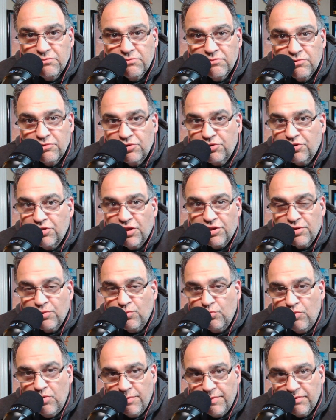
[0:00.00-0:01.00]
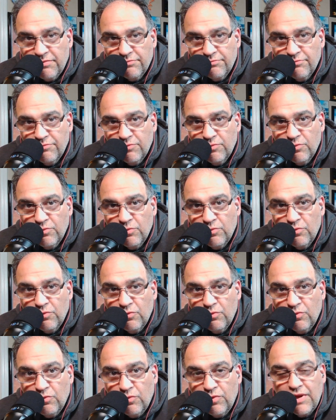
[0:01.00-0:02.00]
to touch a woman.
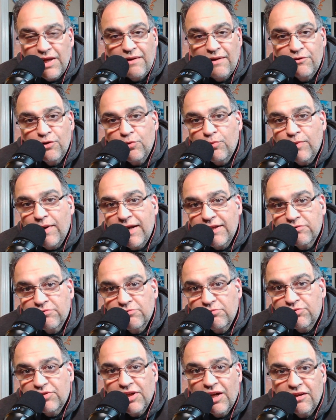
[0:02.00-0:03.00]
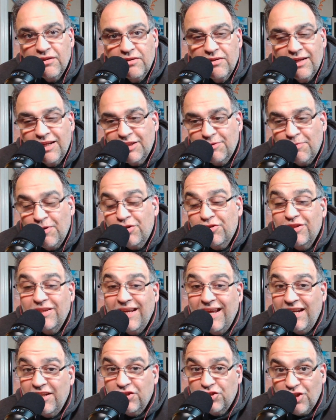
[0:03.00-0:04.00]
We have no rights to a child, especially
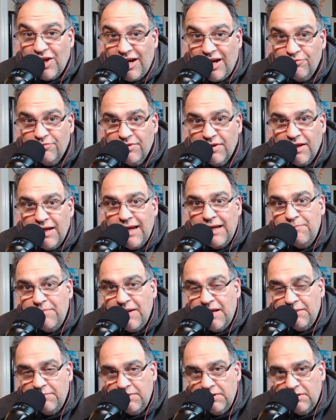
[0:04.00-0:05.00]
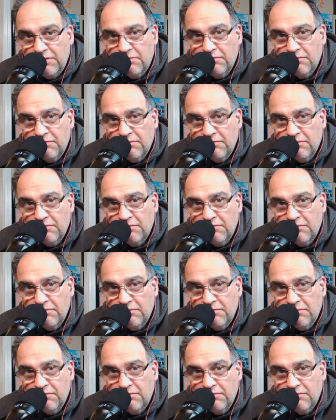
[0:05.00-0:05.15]
a child, a baby.